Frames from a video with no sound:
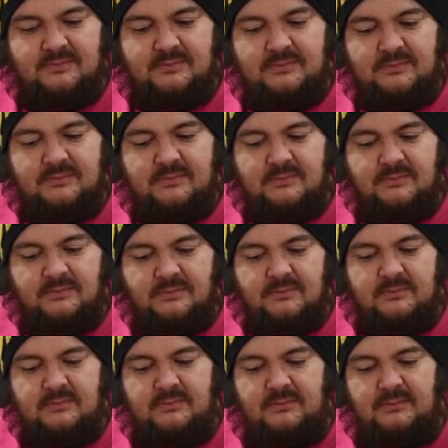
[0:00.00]

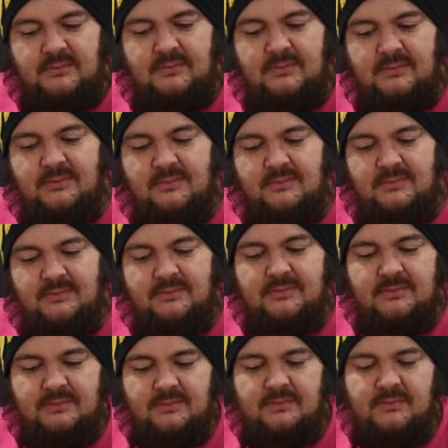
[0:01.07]

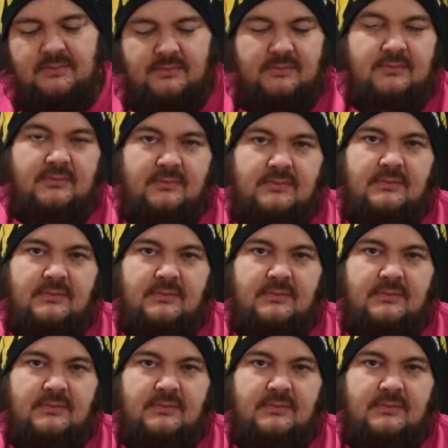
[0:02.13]
[no speech]